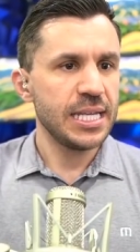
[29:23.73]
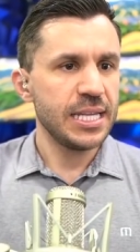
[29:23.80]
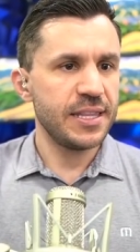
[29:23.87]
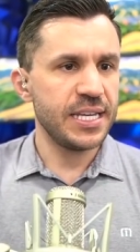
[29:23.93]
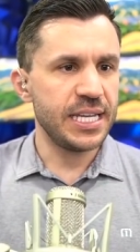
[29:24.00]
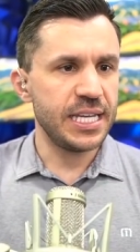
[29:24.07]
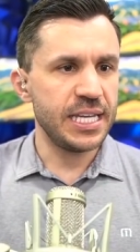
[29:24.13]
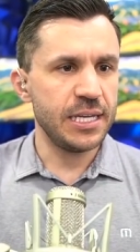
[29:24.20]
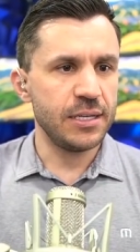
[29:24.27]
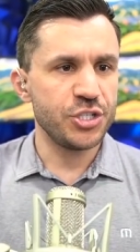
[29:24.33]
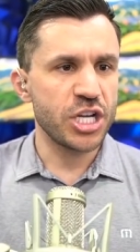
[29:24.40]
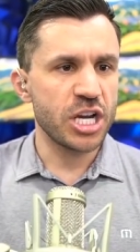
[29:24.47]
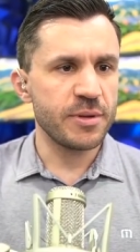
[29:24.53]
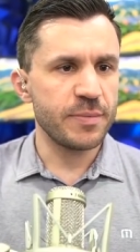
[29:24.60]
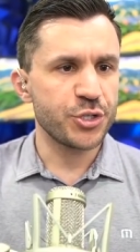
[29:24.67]
The
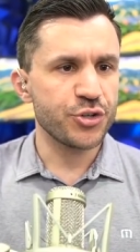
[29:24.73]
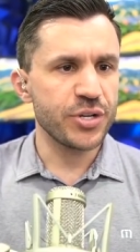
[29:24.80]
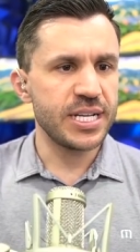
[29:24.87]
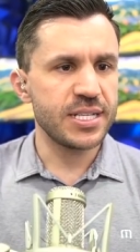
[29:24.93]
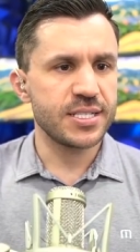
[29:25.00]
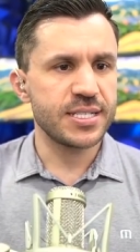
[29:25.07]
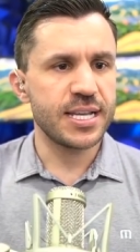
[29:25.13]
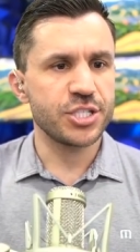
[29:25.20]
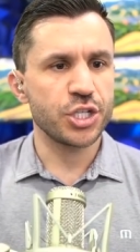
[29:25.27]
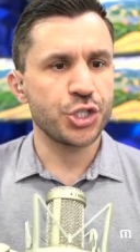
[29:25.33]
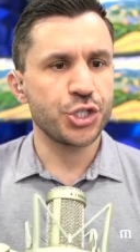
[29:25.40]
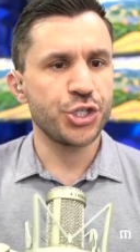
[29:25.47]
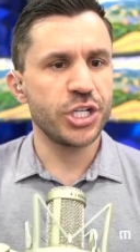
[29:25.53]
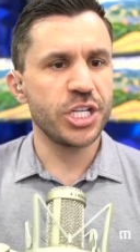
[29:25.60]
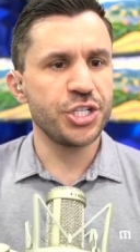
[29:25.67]
Jeremy Matrida says,
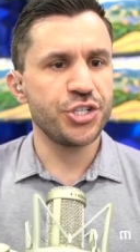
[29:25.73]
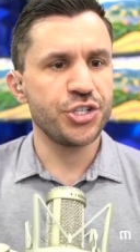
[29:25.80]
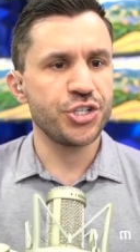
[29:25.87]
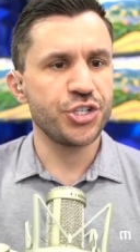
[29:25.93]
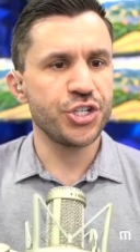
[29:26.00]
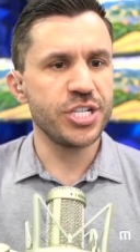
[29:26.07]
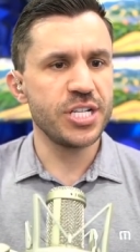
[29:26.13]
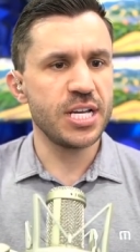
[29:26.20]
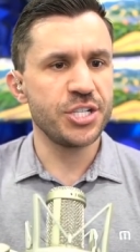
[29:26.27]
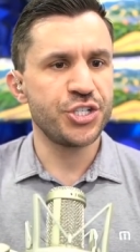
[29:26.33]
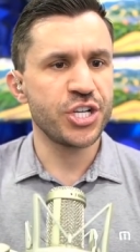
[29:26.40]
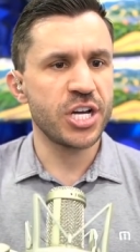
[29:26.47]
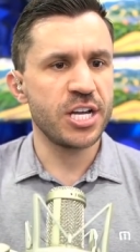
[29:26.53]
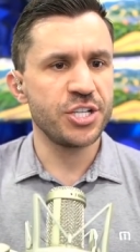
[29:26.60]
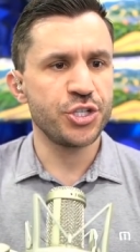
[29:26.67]
shouldn't a
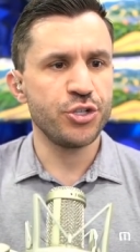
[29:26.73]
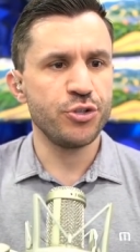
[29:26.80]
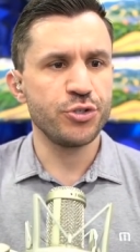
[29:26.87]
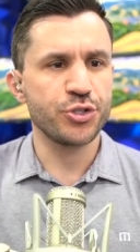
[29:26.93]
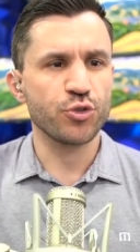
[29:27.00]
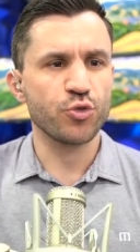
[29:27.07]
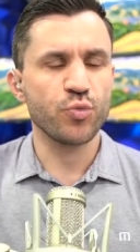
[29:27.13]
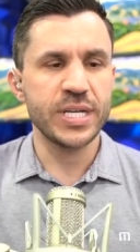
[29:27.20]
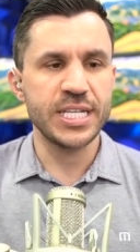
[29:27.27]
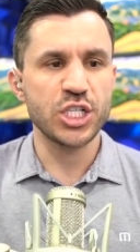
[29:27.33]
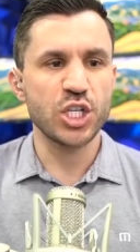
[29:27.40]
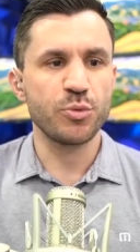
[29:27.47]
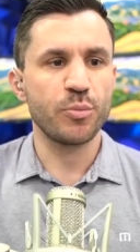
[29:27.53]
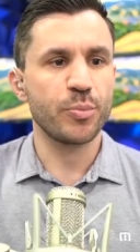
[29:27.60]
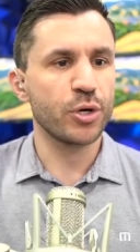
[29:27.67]
judge use the
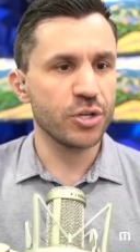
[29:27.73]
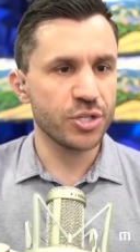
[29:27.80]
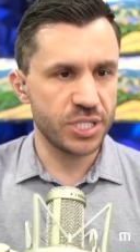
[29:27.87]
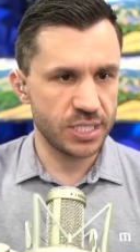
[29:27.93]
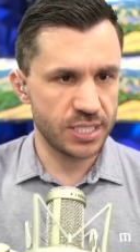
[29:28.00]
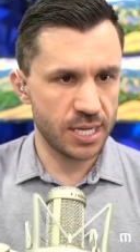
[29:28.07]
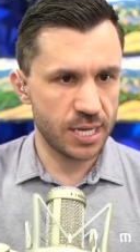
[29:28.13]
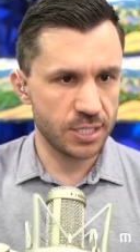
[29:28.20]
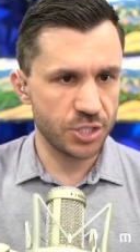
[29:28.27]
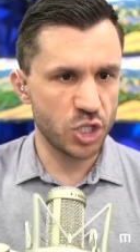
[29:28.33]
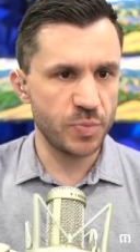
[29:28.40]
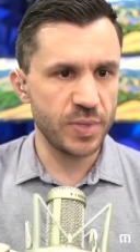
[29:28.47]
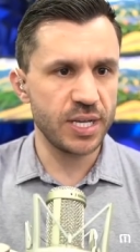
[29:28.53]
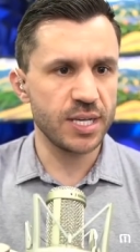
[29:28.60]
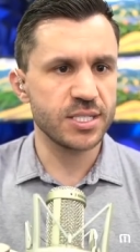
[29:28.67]
reasonable person test?
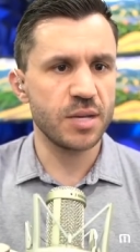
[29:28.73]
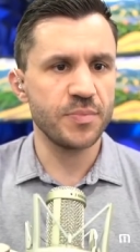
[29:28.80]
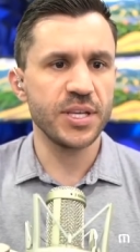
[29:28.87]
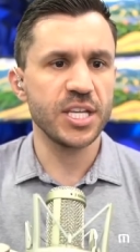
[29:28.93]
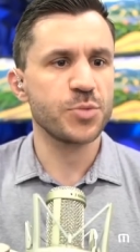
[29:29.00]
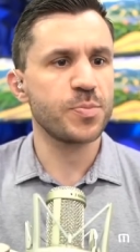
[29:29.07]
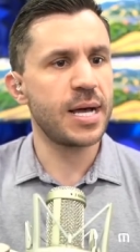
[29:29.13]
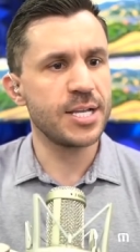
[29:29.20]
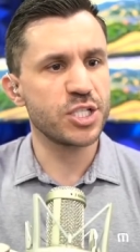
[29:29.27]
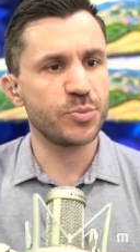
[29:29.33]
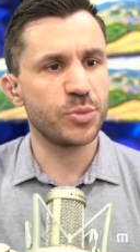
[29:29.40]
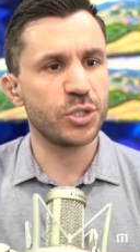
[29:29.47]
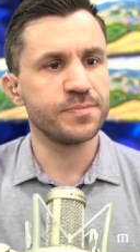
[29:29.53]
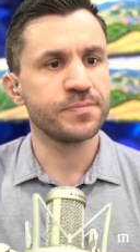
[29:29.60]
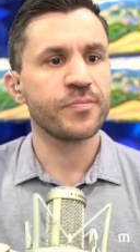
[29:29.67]
Just because something is
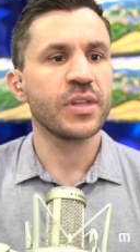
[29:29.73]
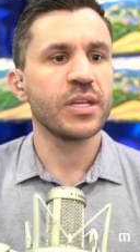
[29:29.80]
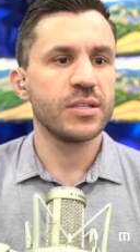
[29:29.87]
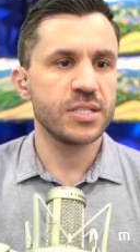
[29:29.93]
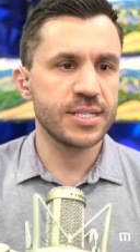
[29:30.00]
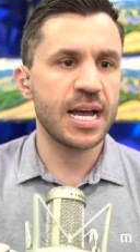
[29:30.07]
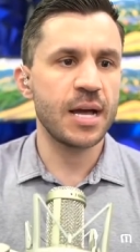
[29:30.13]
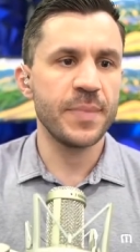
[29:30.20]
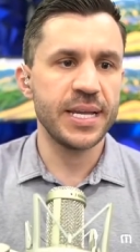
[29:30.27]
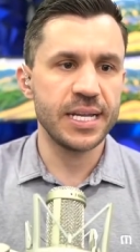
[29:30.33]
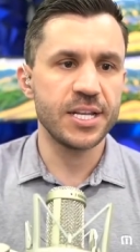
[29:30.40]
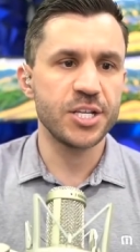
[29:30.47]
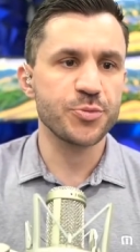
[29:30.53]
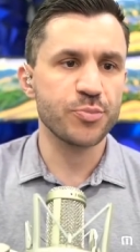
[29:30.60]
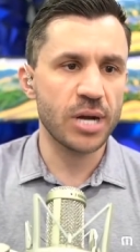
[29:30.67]
possible does not mean
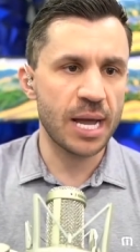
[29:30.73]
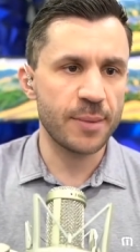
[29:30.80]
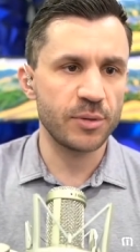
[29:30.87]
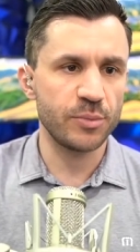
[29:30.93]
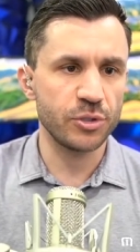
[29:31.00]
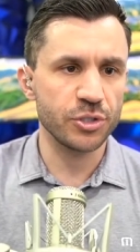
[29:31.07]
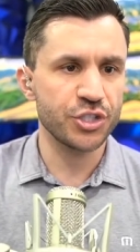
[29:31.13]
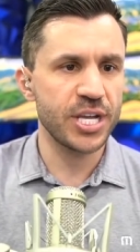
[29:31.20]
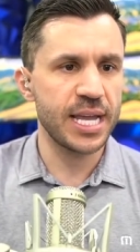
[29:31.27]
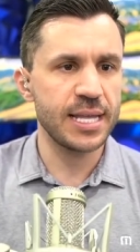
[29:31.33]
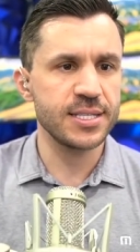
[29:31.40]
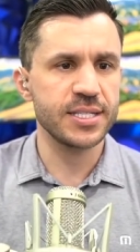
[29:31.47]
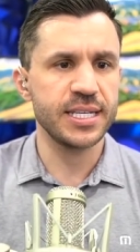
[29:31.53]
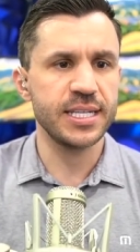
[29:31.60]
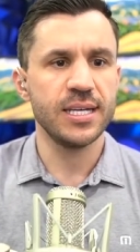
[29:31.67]
it is probable.
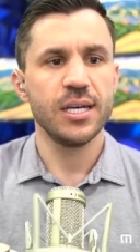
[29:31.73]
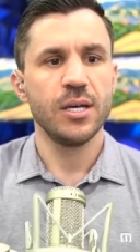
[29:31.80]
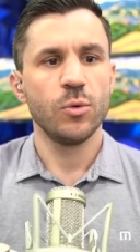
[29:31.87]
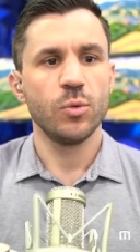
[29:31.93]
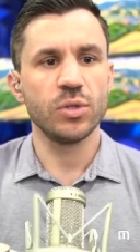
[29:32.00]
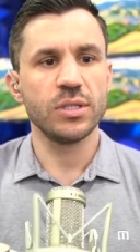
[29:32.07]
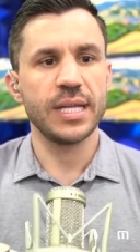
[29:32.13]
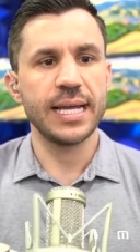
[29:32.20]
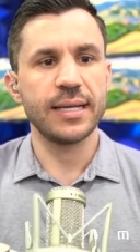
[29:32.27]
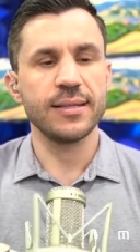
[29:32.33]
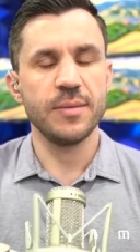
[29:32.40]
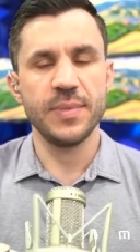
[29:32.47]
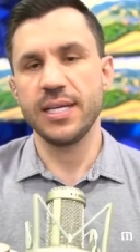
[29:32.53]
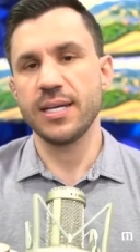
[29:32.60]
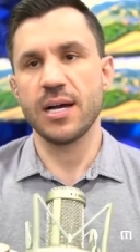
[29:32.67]
Chansley will likely
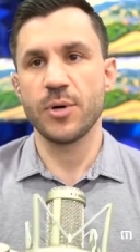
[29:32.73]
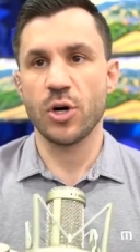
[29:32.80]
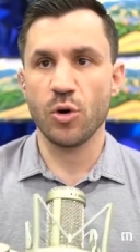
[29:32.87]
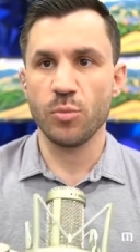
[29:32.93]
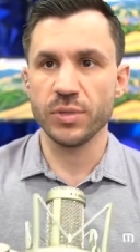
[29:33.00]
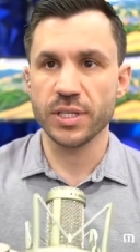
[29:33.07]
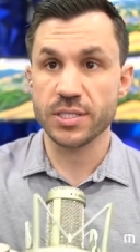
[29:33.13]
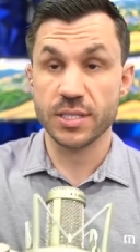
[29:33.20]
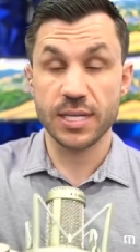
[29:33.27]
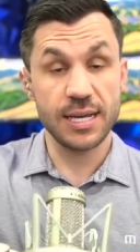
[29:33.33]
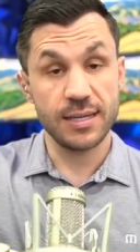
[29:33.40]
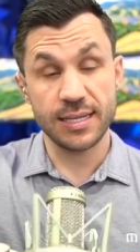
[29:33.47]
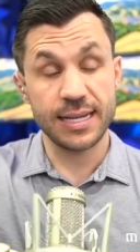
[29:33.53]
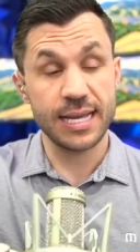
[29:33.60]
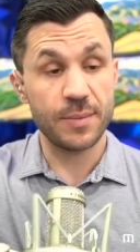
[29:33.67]
become homeless. Yeah,
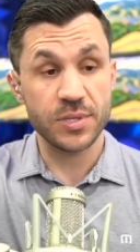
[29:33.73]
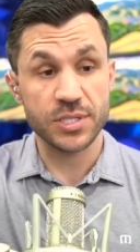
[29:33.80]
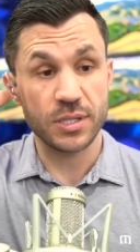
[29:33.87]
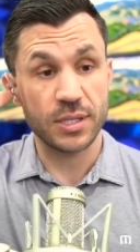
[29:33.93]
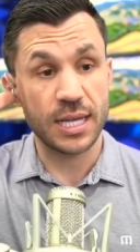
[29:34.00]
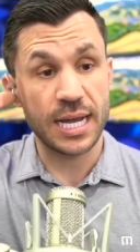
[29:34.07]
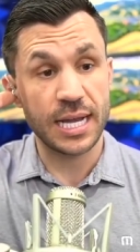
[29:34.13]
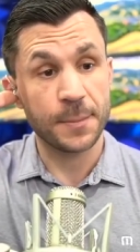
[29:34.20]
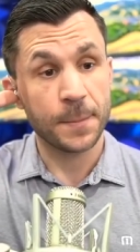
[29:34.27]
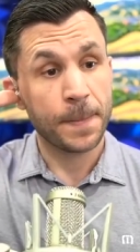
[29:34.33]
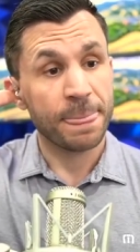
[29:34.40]
that happens a lot.